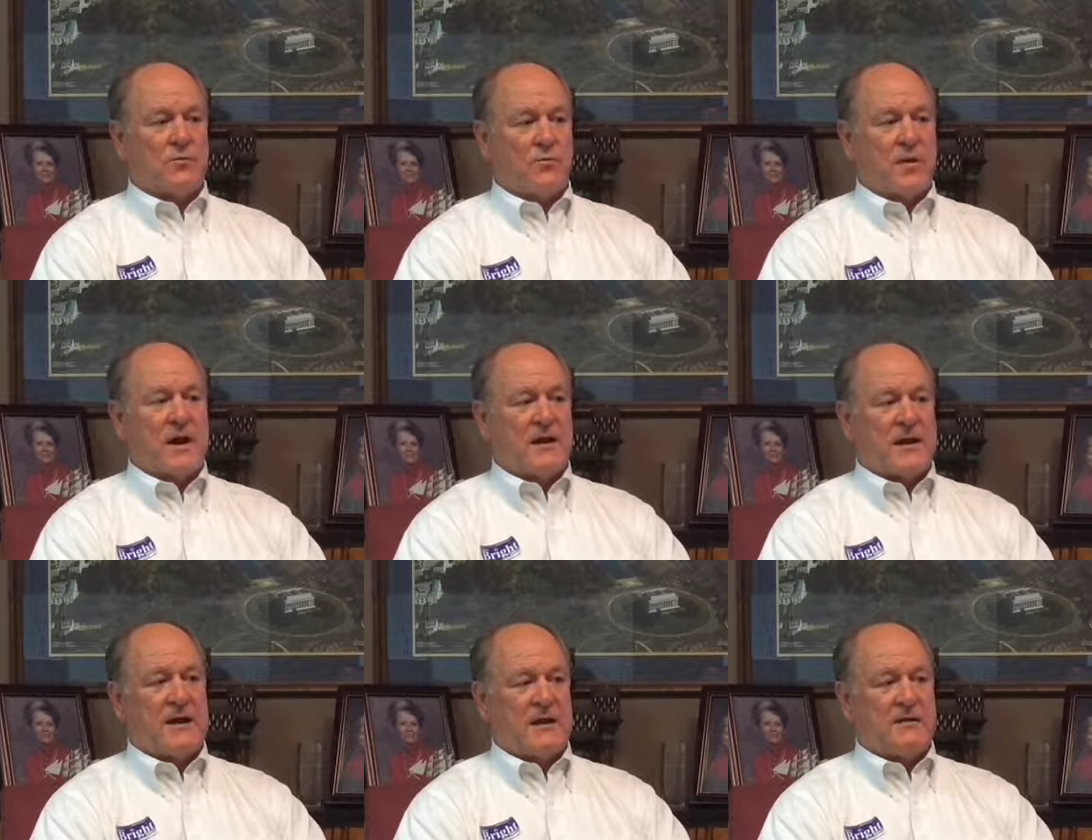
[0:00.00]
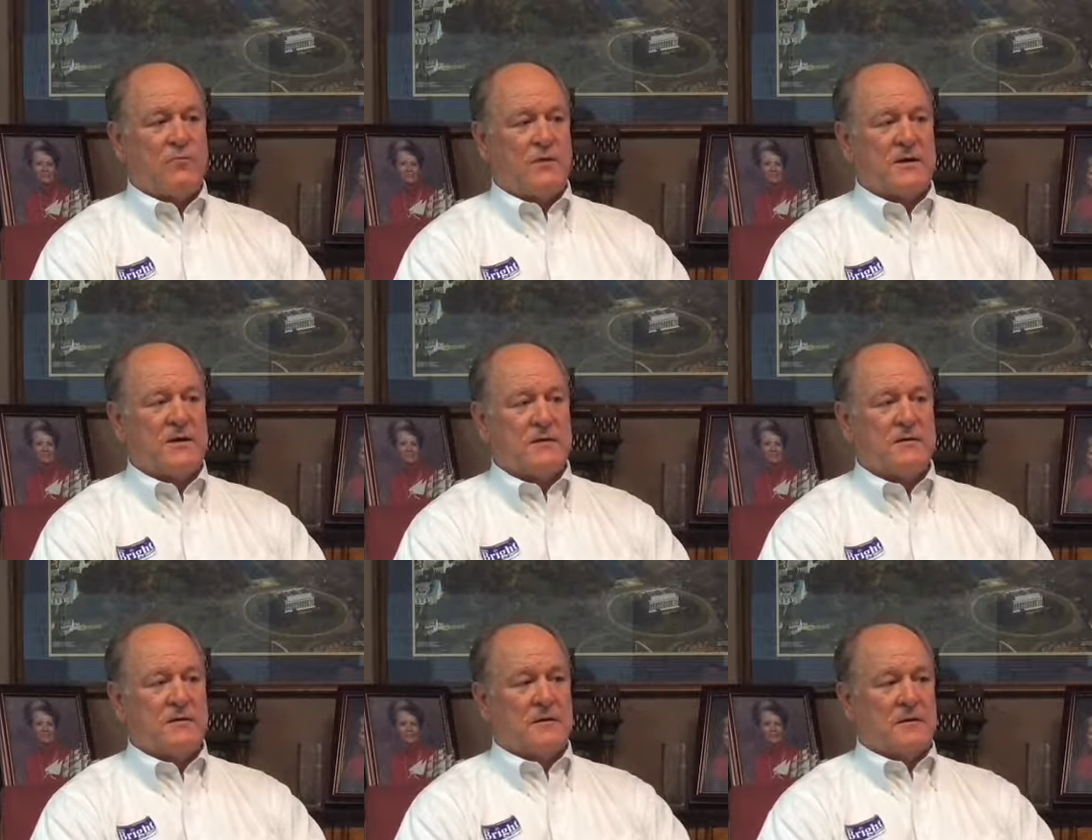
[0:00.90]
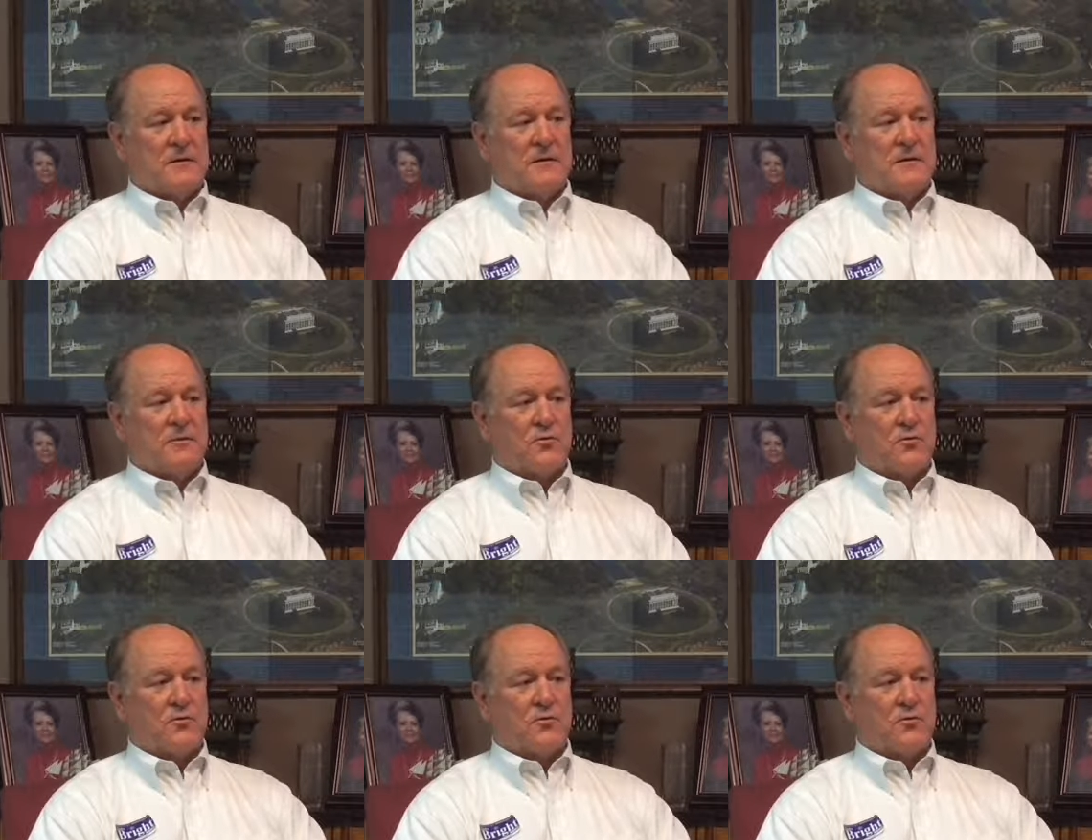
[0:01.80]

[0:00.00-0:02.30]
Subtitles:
right at hand that we need to